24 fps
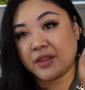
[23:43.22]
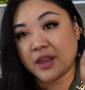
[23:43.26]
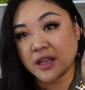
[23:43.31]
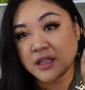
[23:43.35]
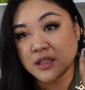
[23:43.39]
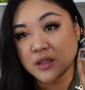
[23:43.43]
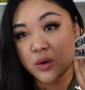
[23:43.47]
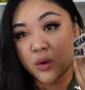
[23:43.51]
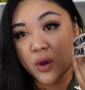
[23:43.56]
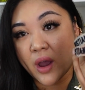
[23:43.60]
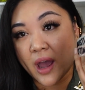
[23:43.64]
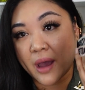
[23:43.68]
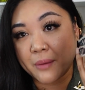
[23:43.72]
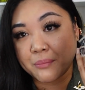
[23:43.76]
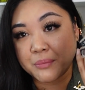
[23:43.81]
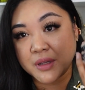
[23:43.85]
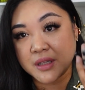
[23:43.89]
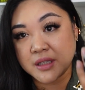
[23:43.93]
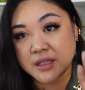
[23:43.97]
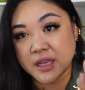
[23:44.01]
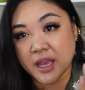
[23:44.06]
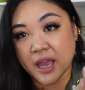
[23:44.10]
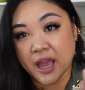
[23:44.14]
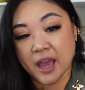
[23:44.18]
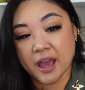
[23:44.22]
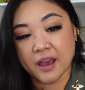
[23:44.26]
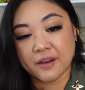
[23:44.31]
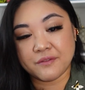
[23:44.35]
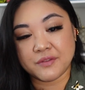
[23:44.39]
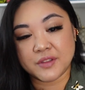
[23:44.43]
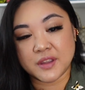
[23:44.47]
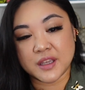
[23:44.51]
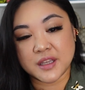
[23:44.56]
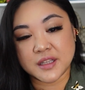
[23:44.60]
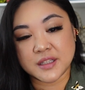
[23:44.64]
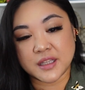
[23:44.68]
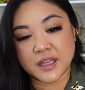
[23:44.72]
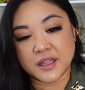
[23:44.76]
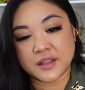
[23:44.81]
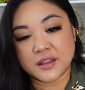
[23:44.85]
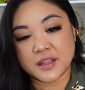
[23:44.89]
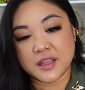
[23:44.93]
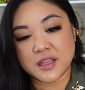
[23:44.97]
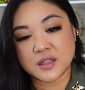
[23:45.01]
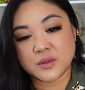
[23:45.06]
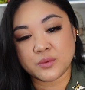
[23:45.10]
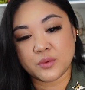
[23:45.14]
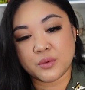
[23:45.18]
they so happened to have these, and
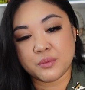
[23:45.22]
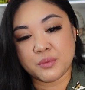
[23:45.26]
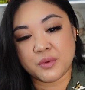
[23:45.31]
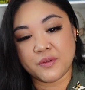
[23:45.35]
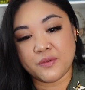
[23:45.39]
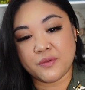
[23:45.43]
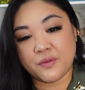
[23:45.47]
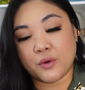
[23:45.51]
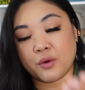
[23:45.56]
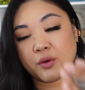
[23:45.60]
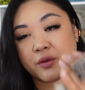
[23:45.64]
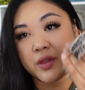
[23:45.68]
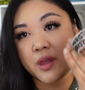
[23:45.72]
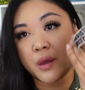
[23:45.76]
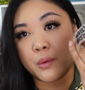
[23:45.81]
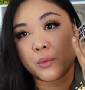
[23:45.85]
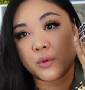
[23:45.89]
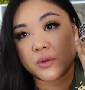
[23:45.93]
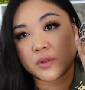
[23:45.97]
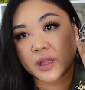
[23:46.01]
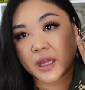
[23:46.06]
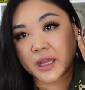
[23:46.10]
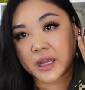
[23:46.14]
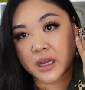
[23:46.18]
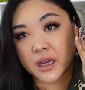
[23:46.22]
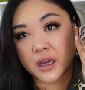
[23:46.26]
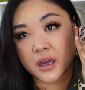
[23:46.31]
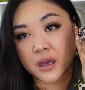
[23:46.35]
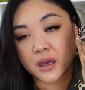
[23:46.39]
these were before they were like